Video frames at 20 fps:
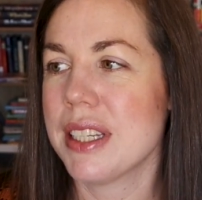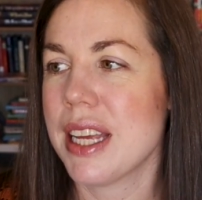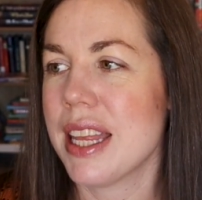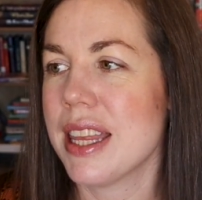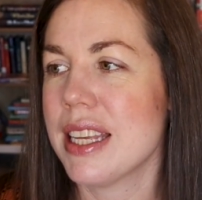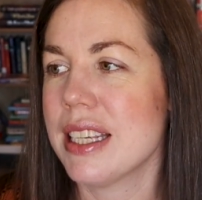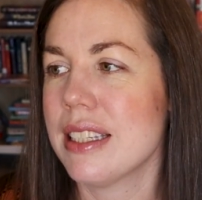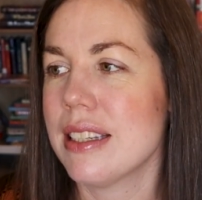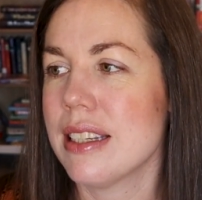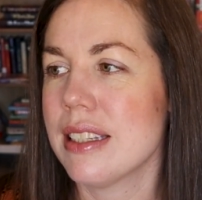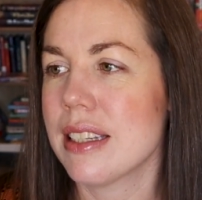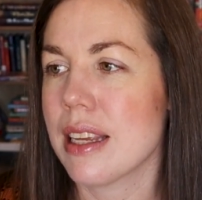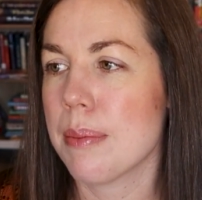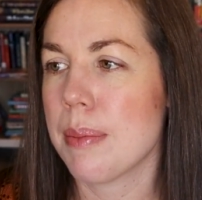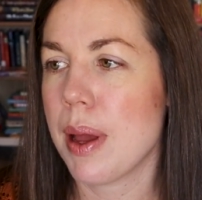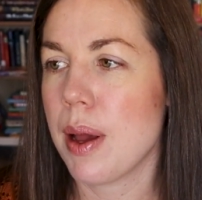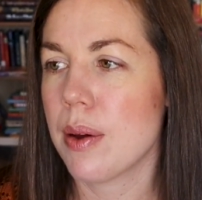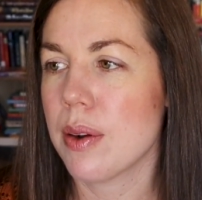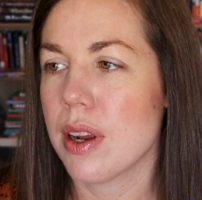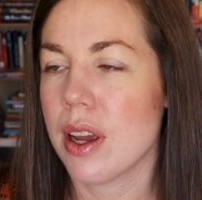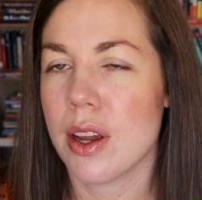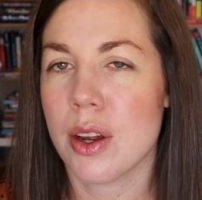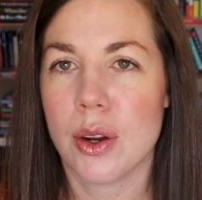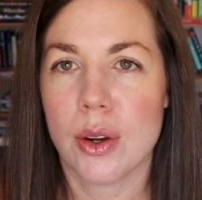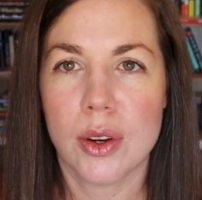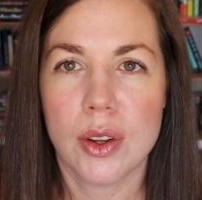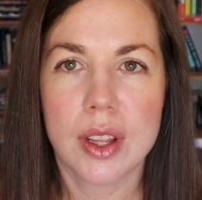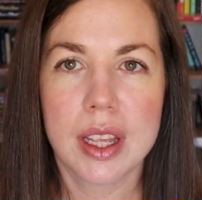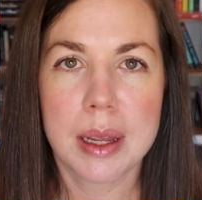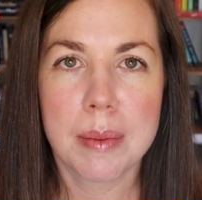And this is about a
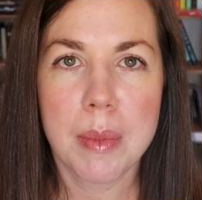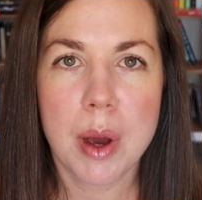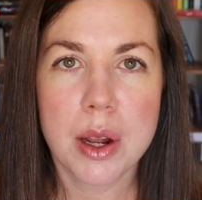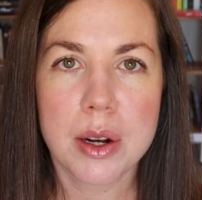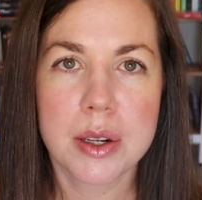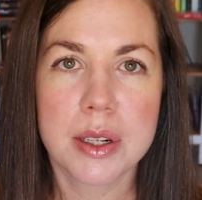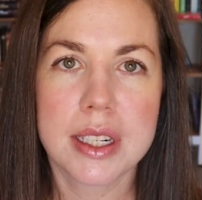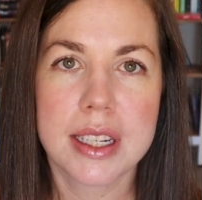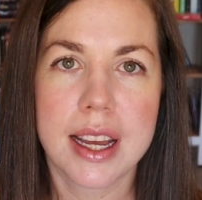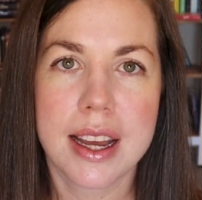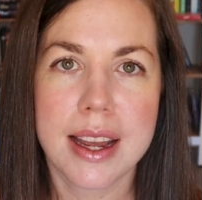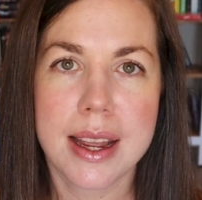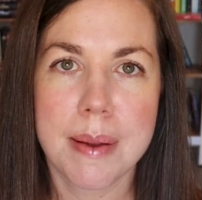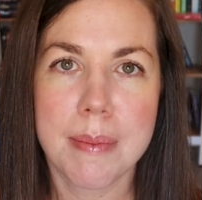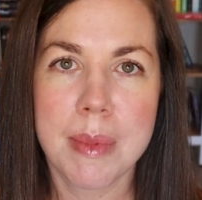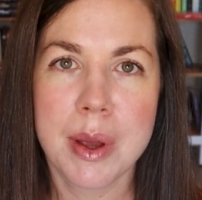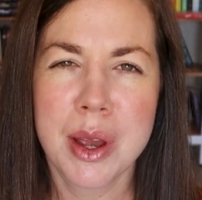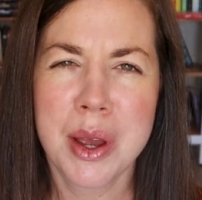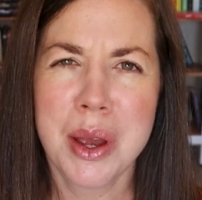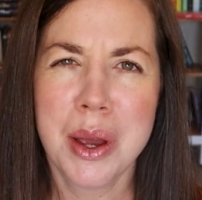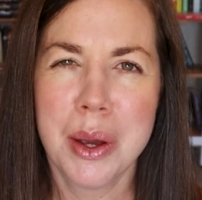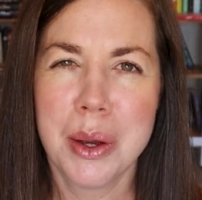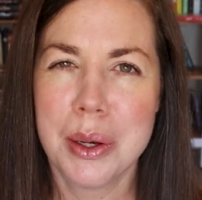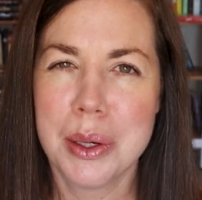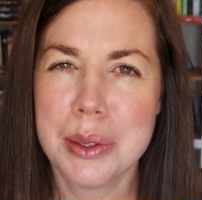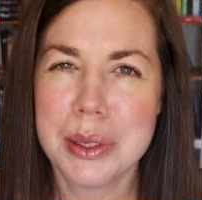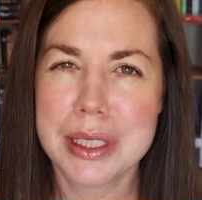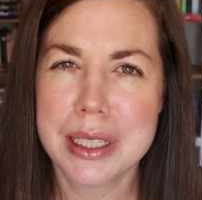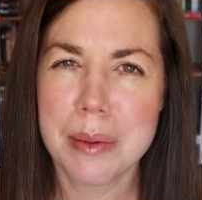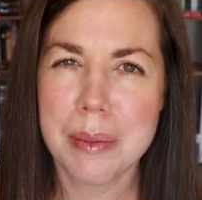girl in modern time
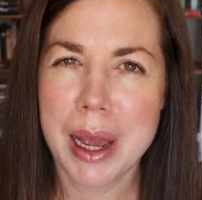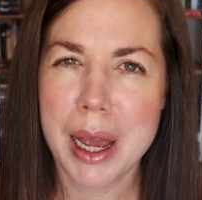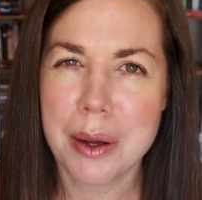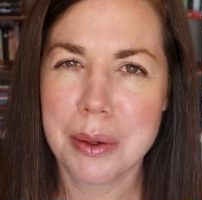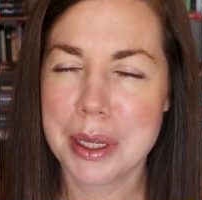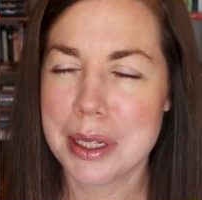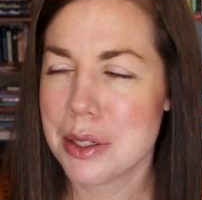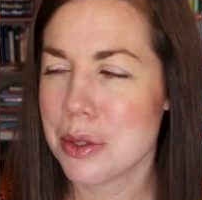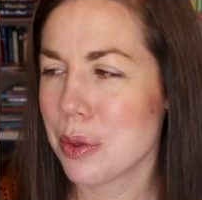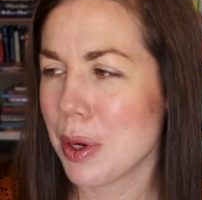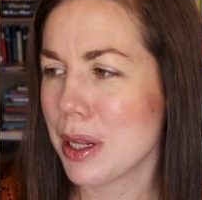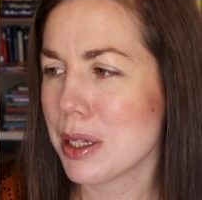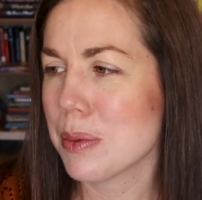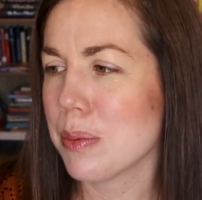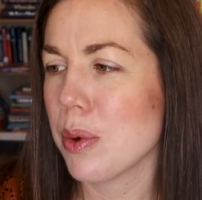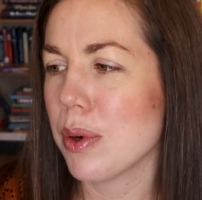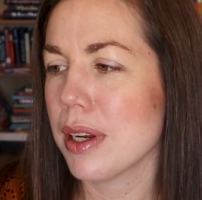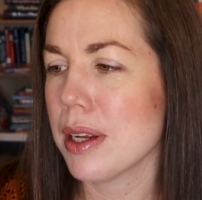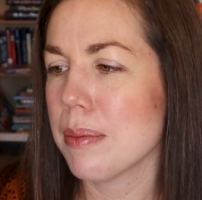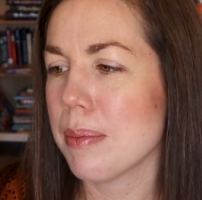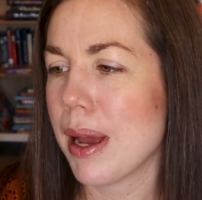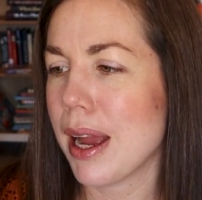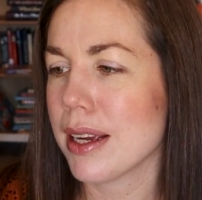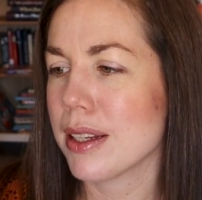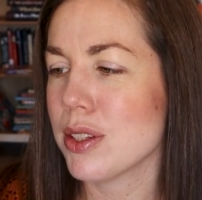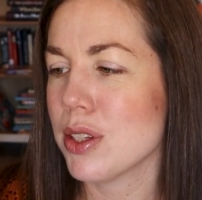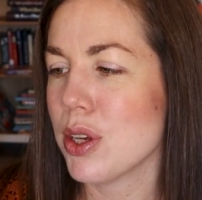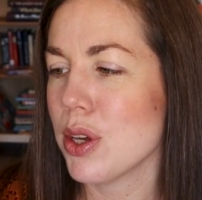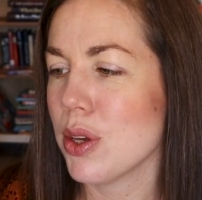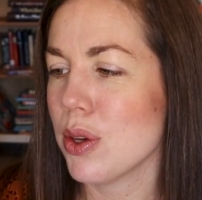who somehow gets transported
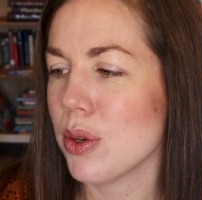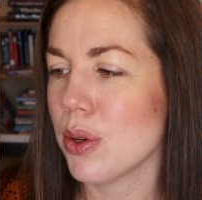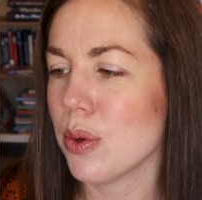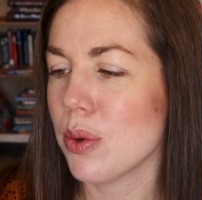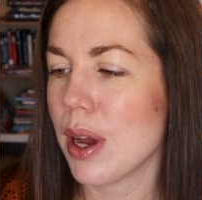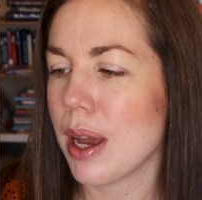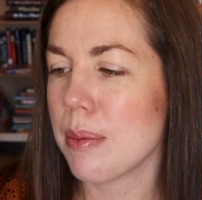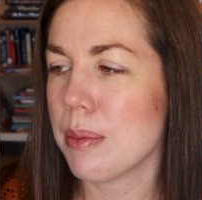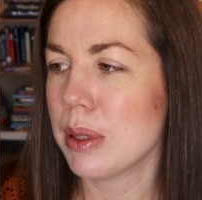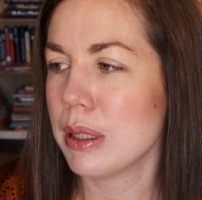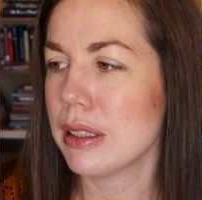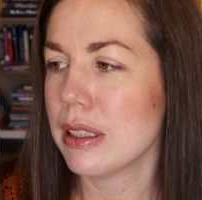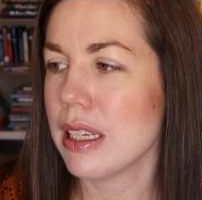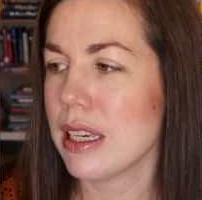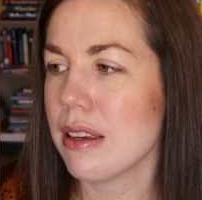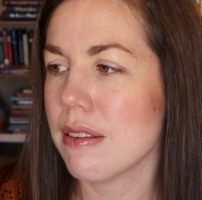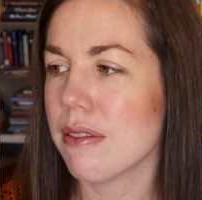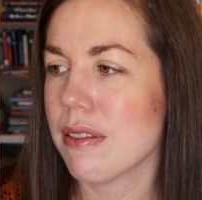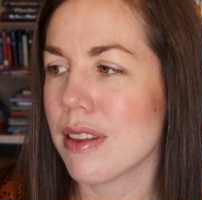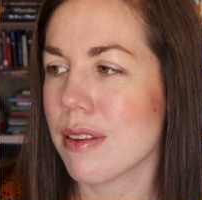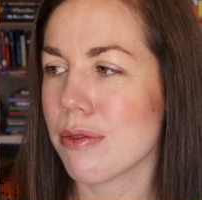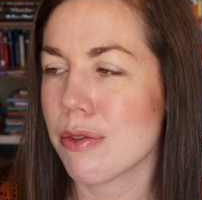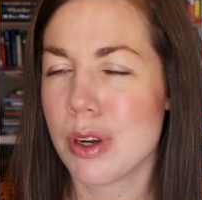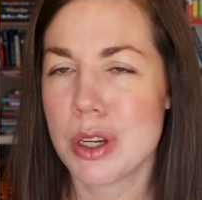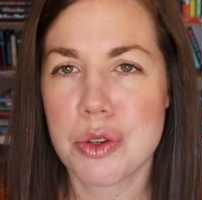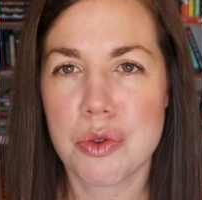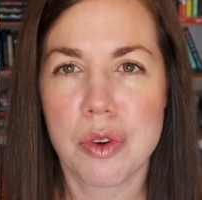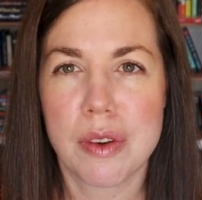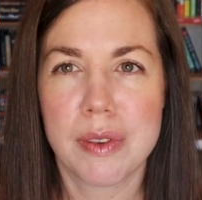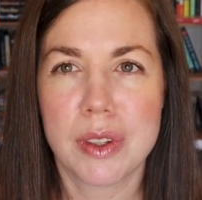back to, I believe, the
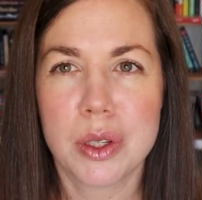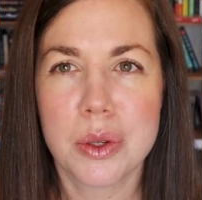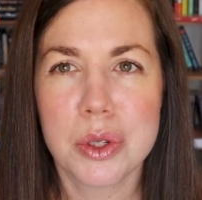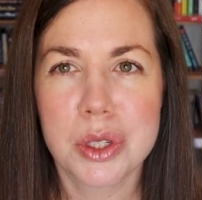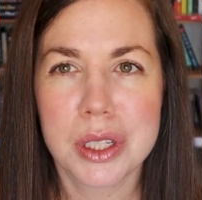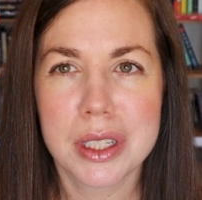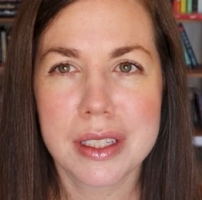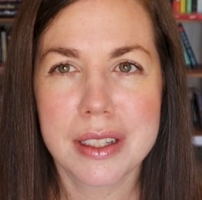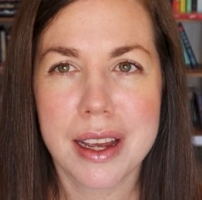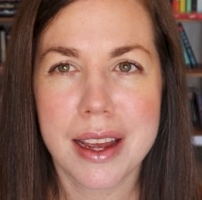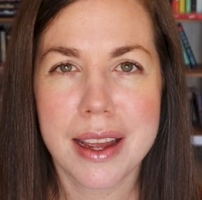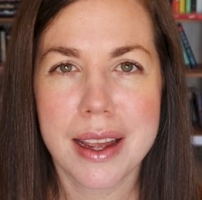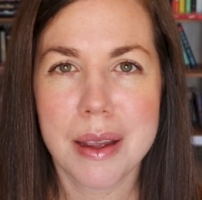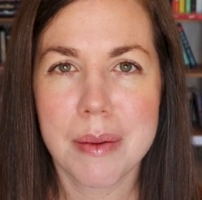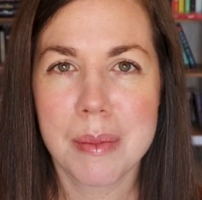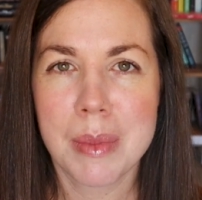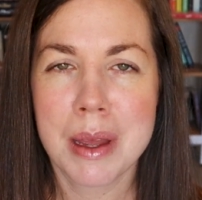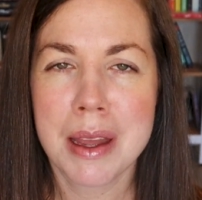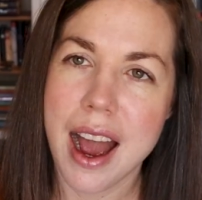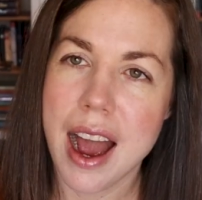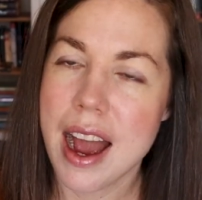French Revolution time.